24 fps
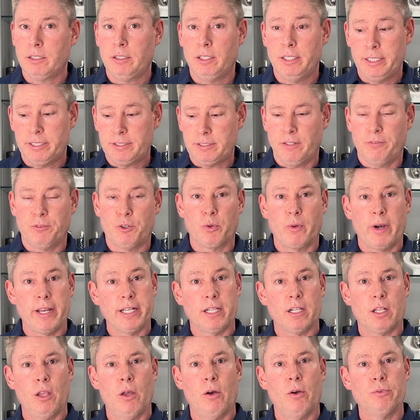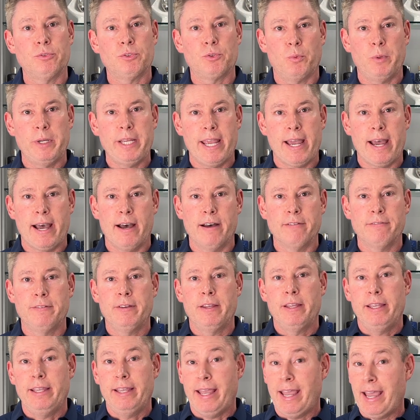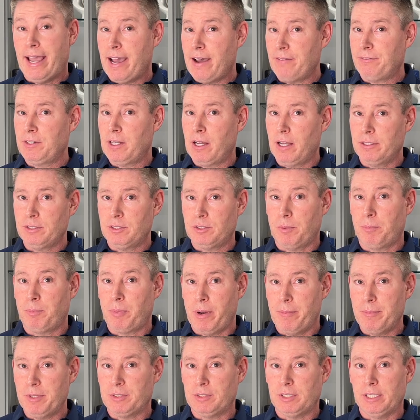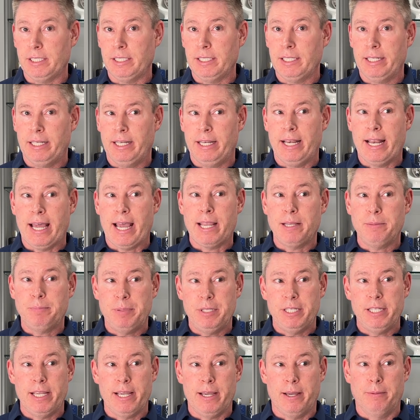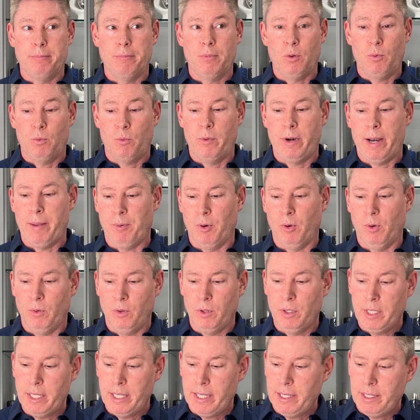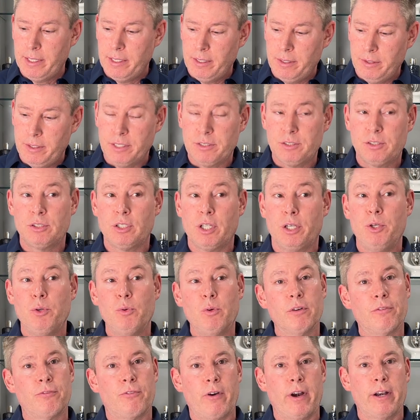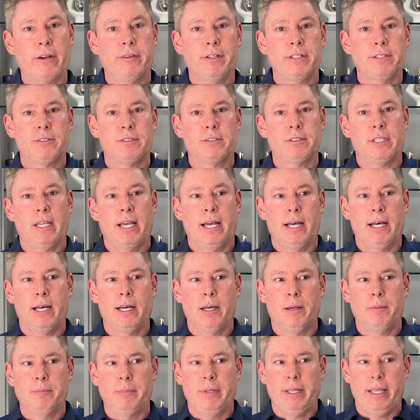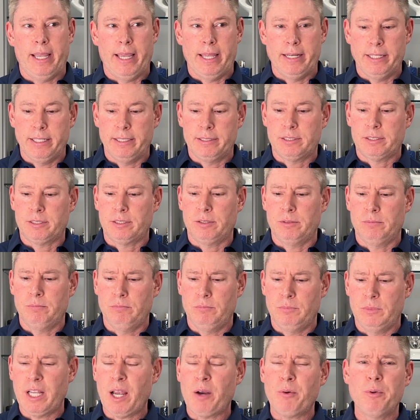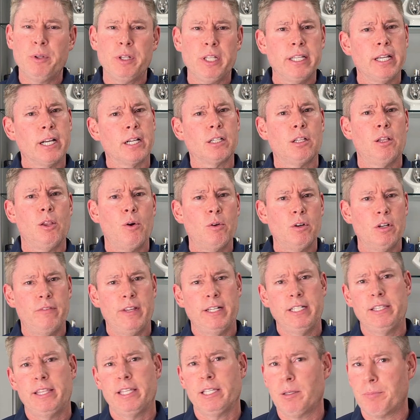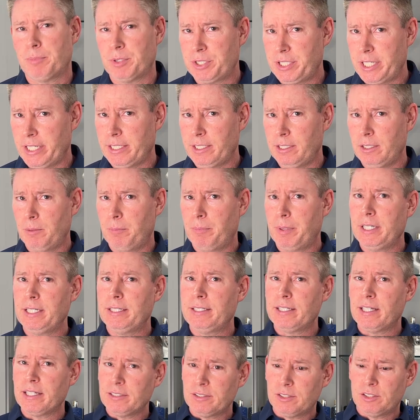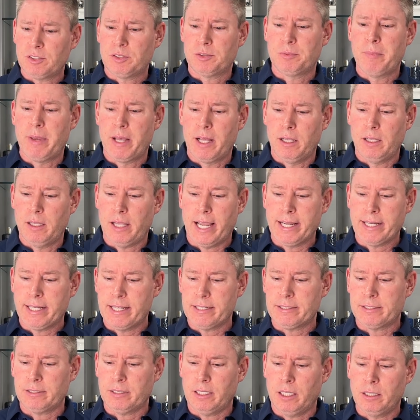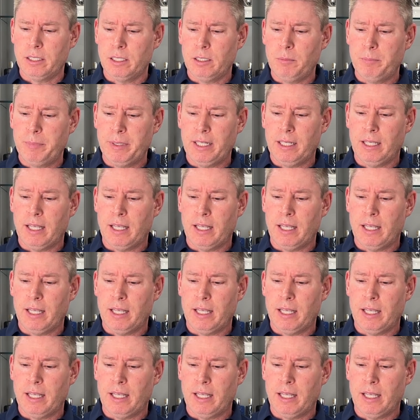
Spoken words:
list of great clones, we have Afnan Supremacy 9 PM Rebel. This is a newer fragrance, and it's not really a clone of anything in particular, but it does smell, I guess, a little bit